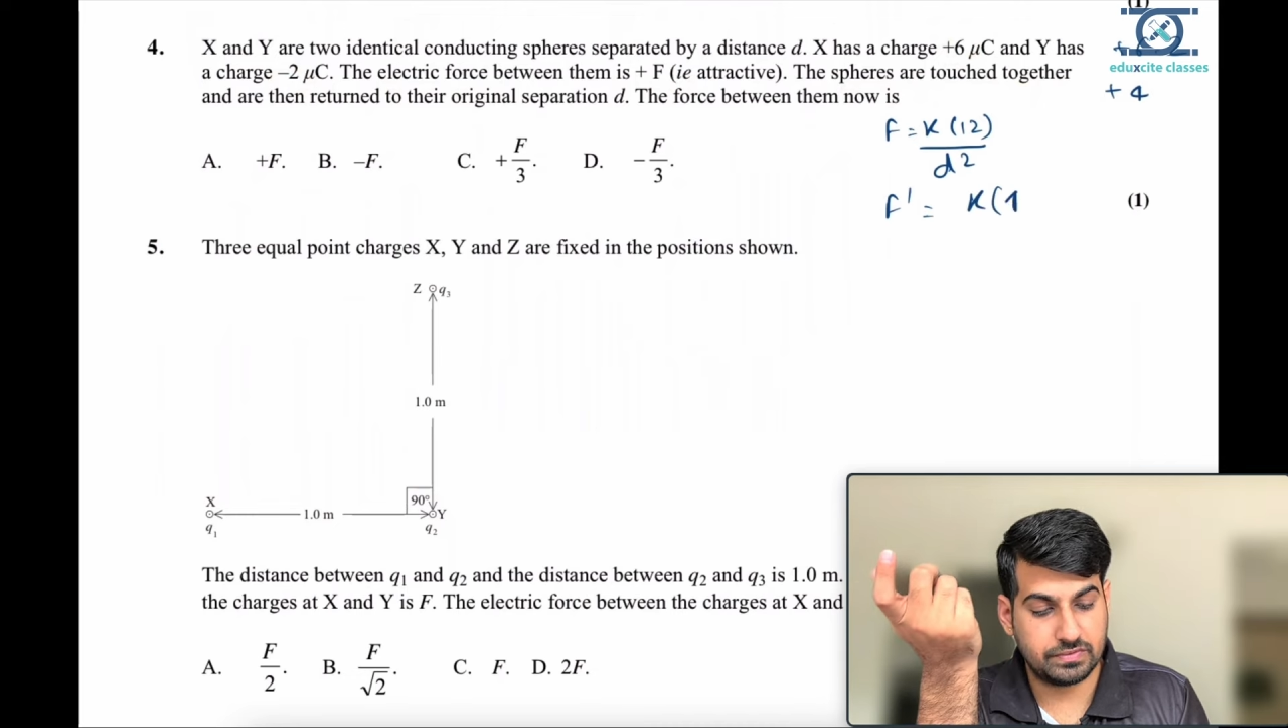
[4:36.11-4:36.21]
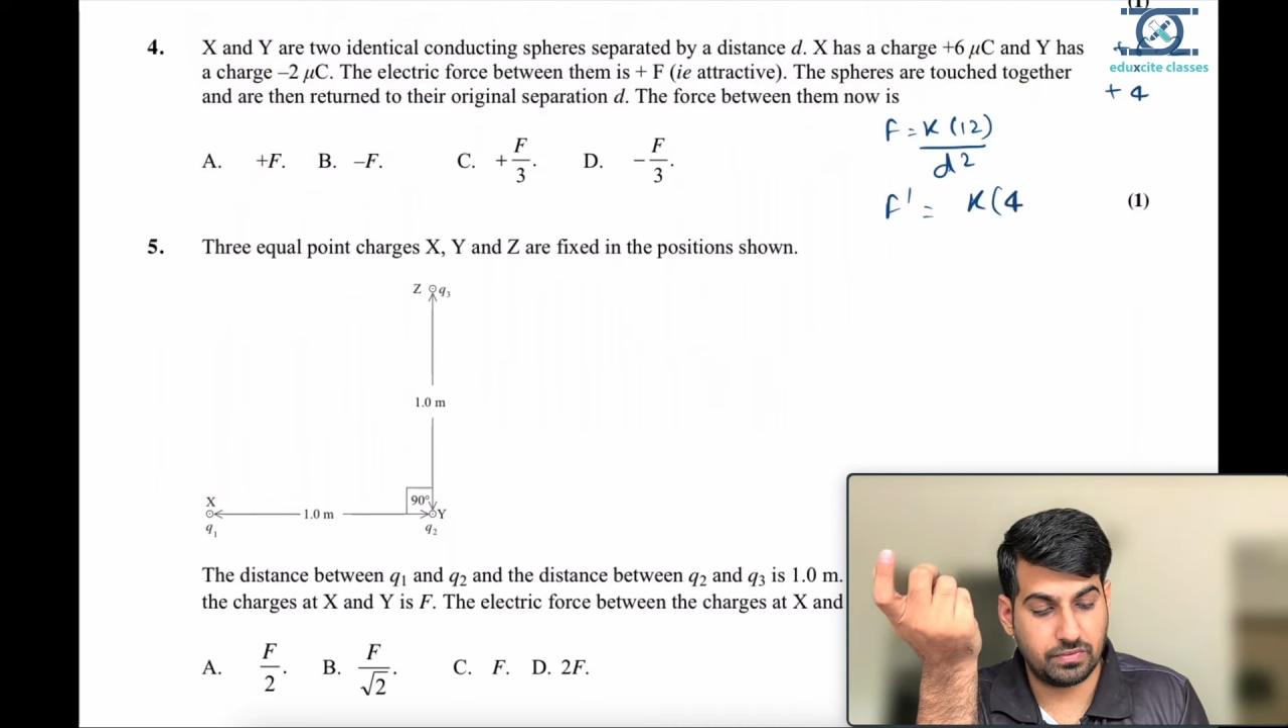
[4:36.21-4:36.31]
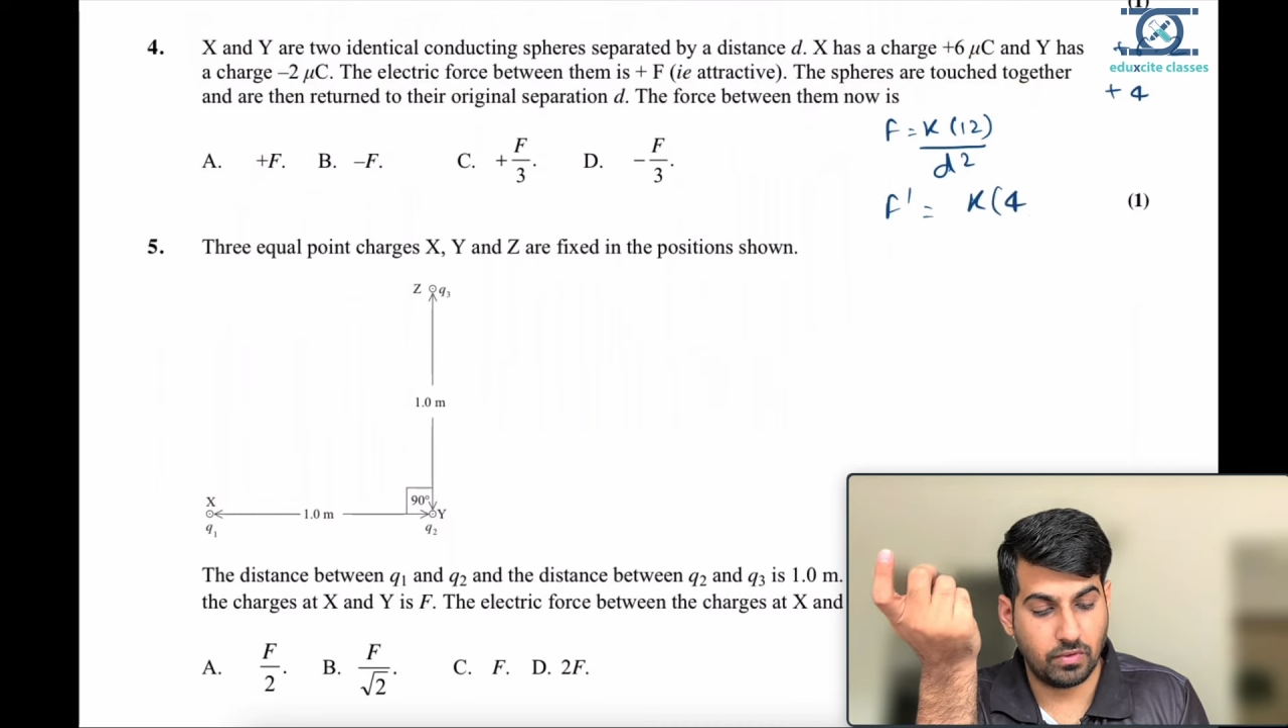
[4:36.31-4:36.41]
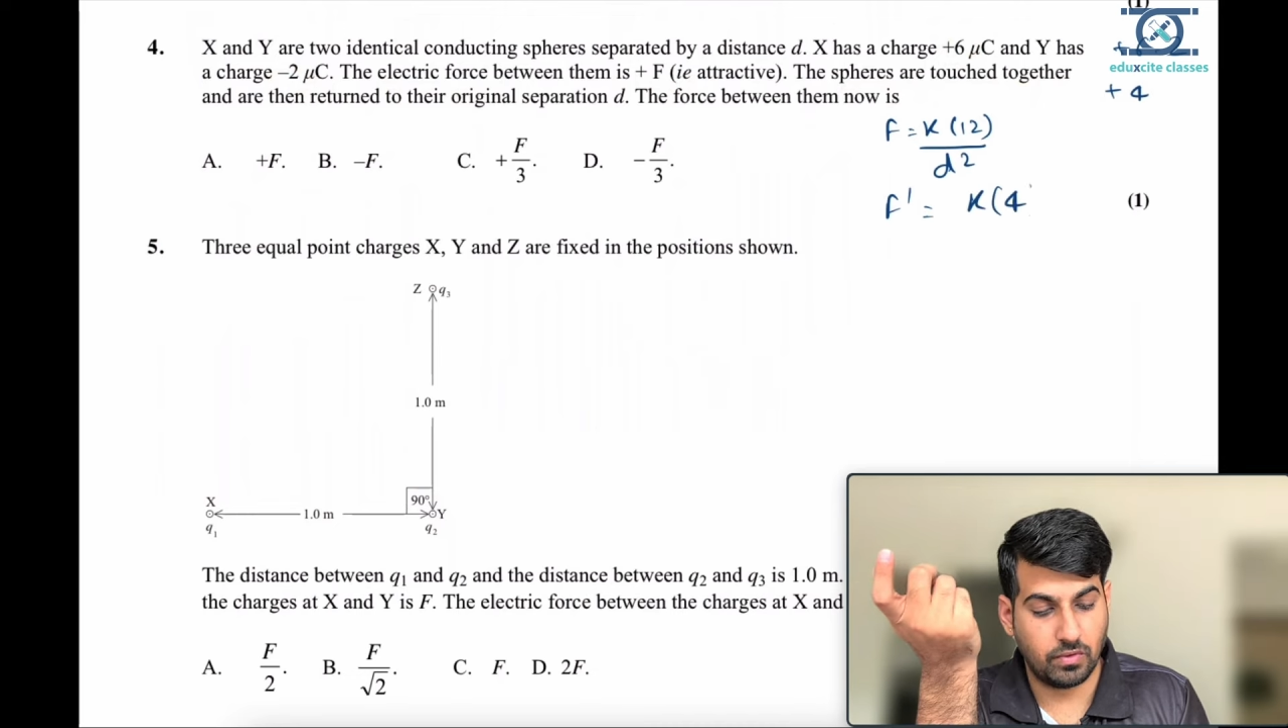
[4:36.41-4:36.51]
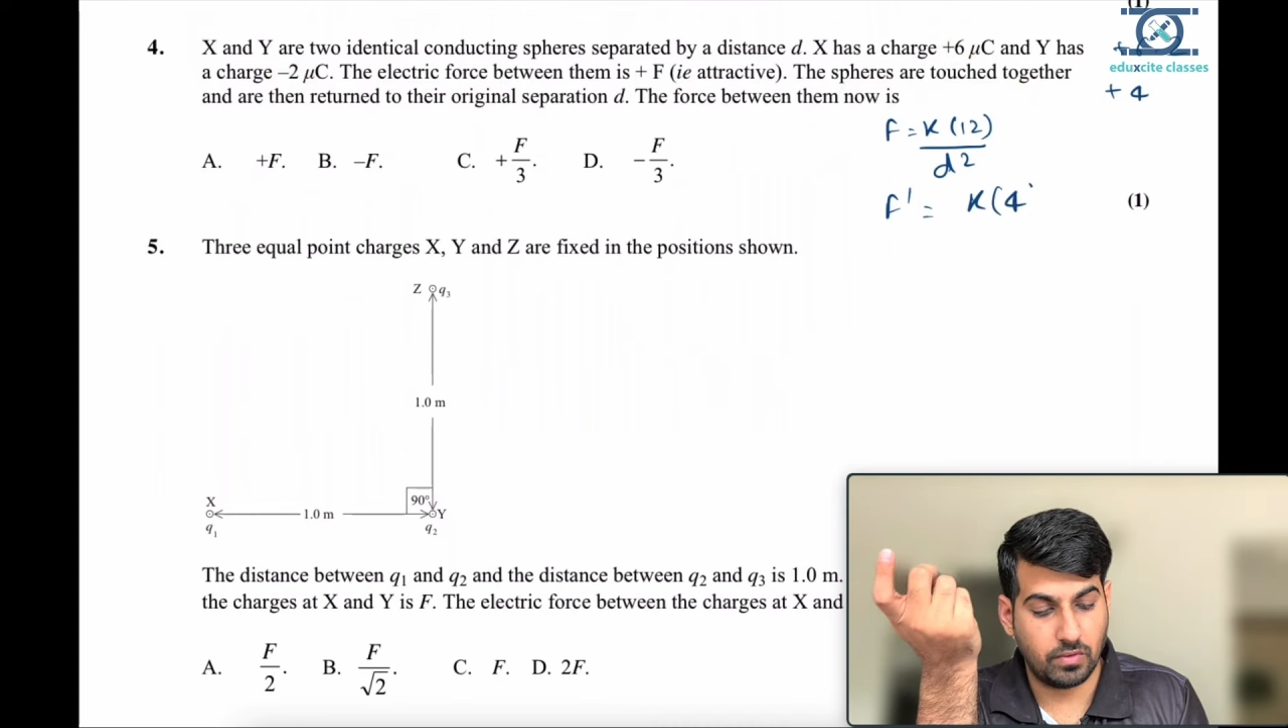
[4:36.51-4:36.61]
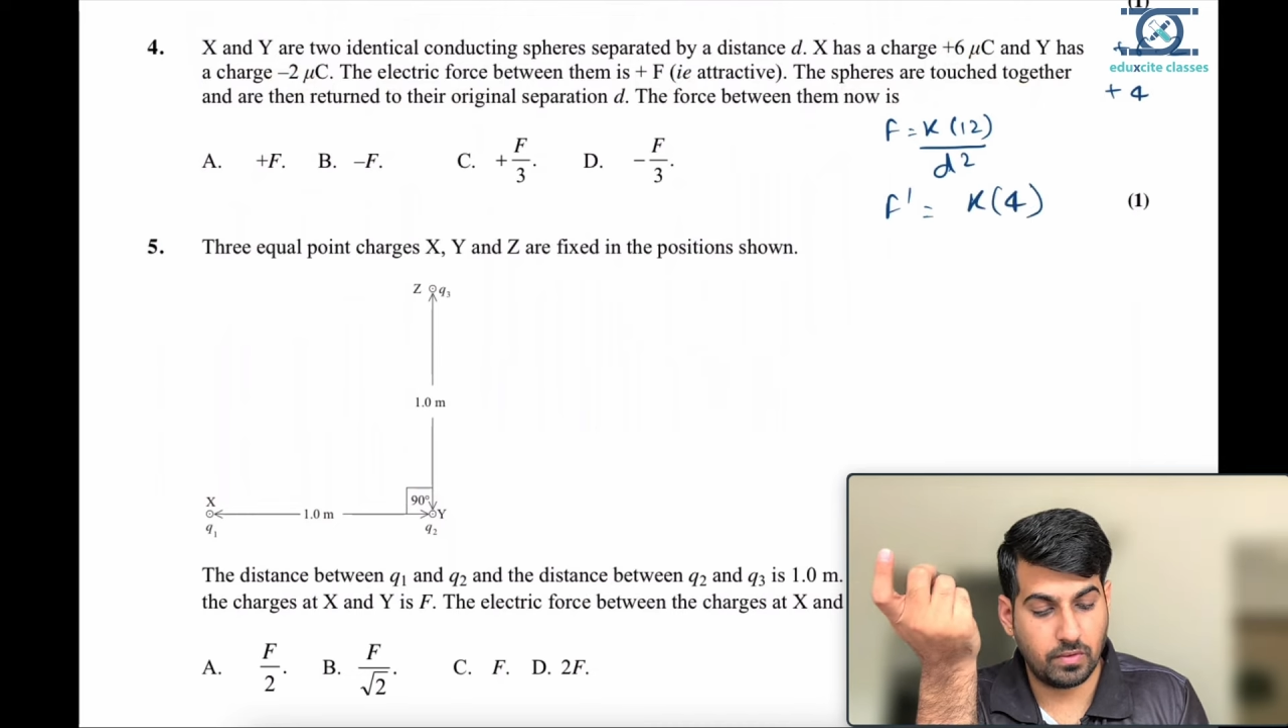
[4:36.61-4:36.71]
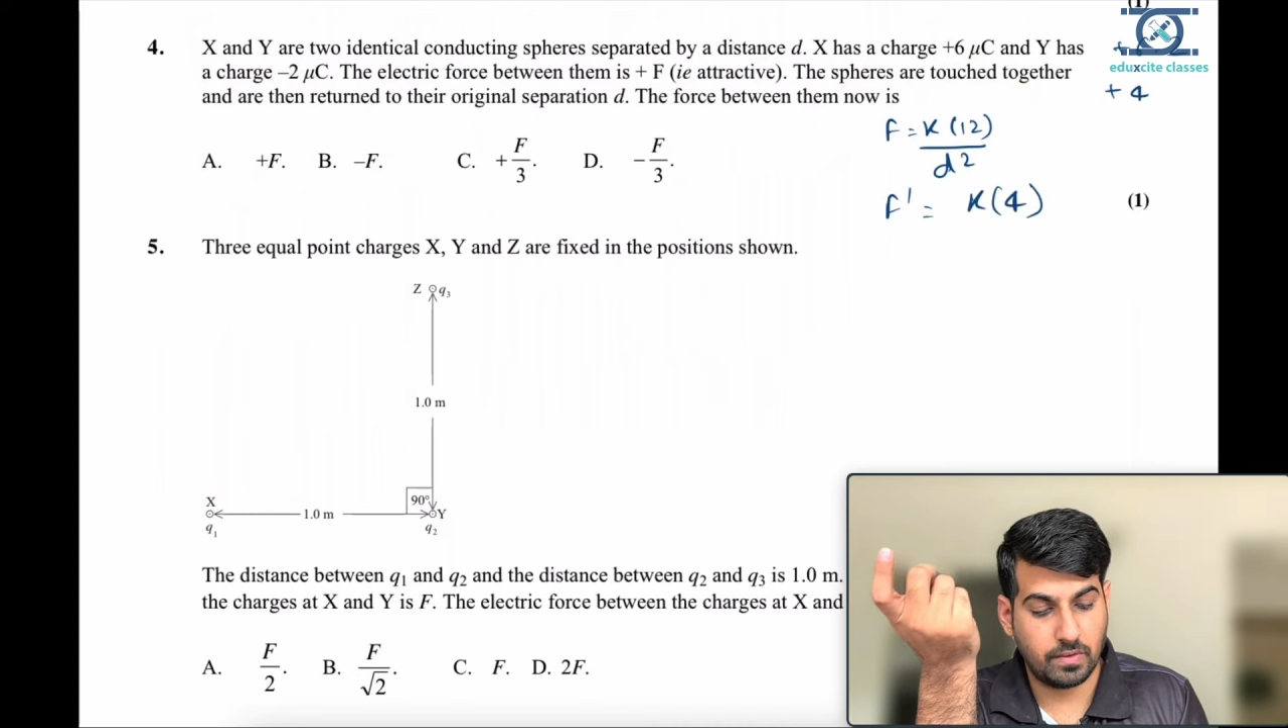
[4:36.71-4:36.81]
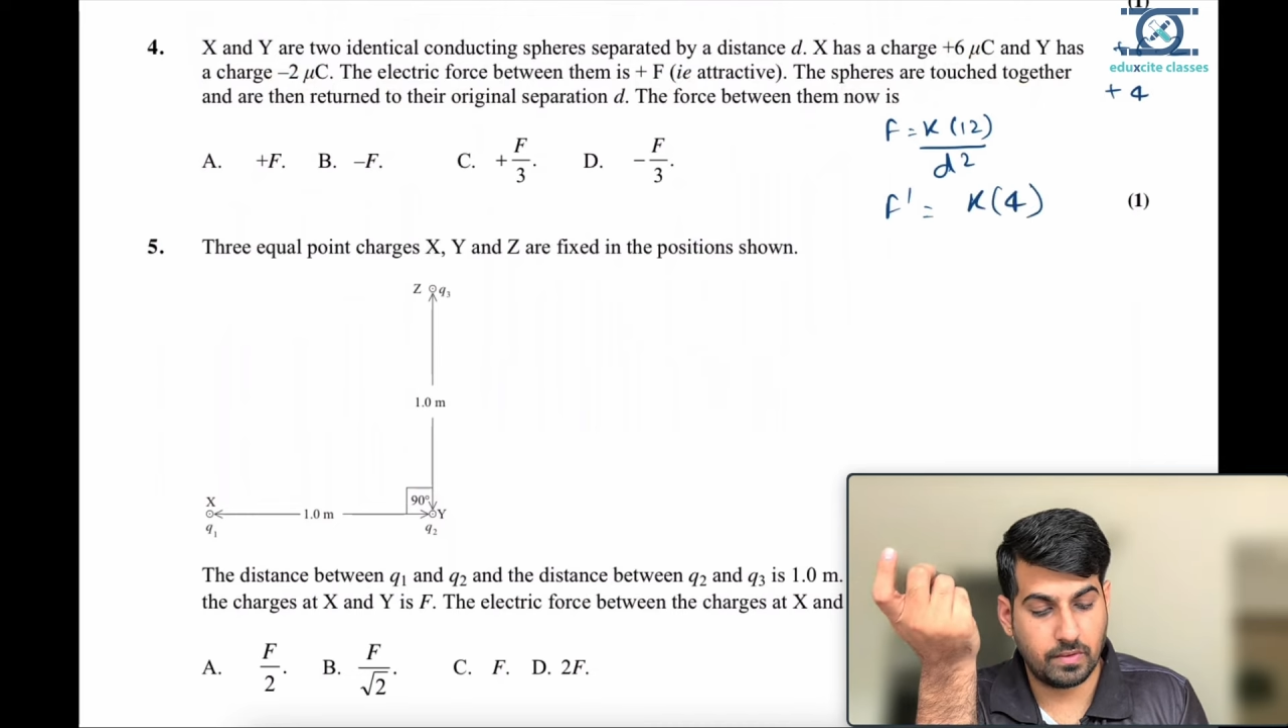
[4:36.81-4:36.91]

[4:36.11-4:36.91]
4,